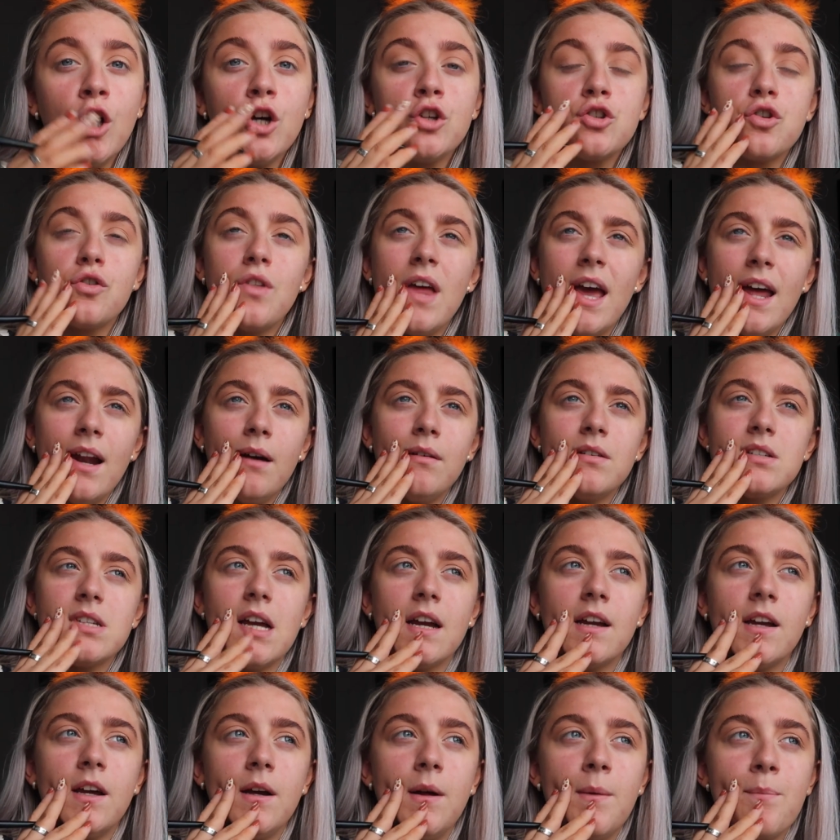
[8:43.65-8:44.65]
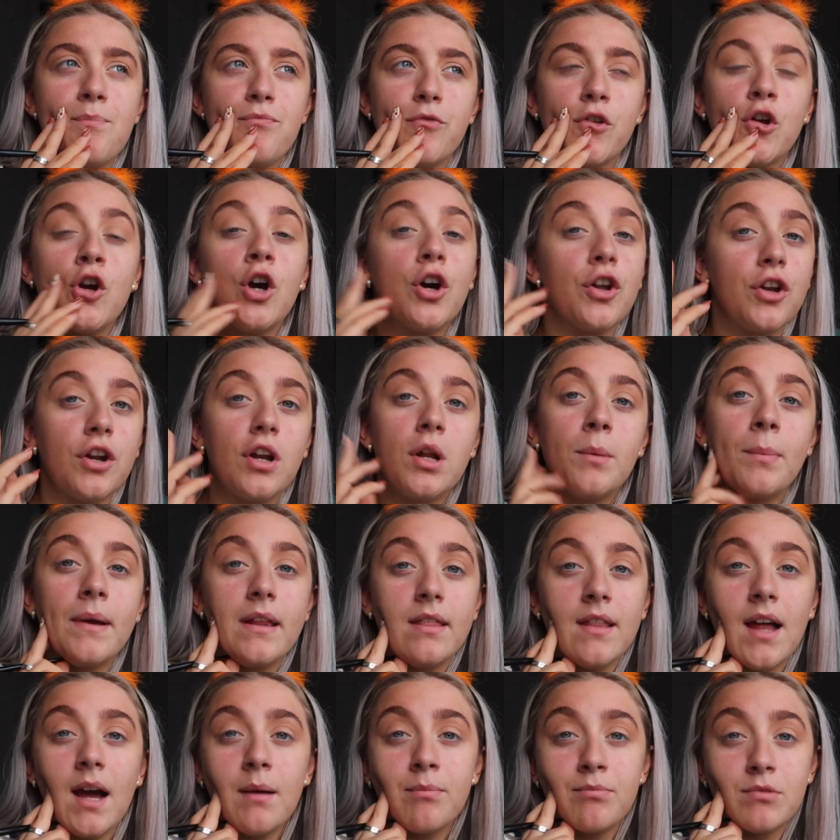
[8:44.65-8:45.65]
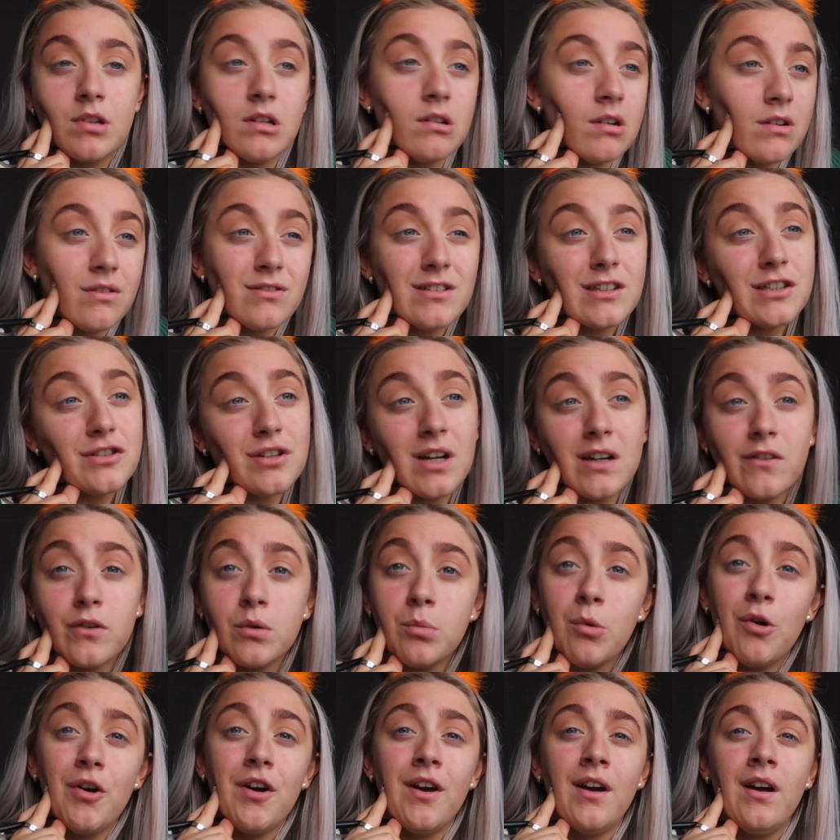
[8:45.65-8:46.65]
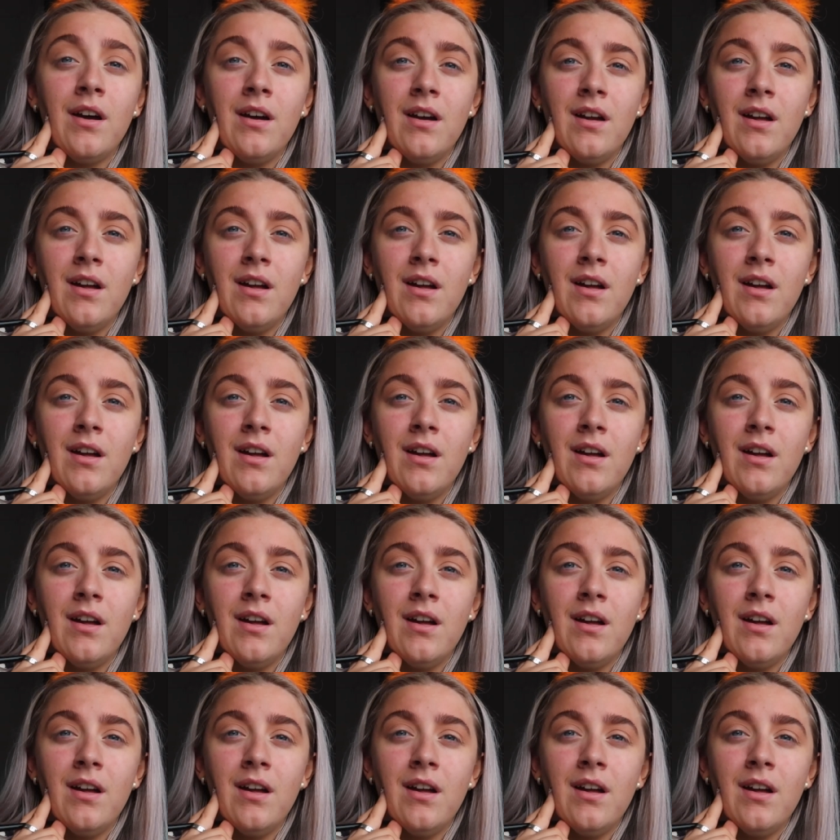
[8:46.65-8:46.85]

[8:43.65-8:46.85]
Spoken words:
So then I was like, could it have been that delivery driver boy?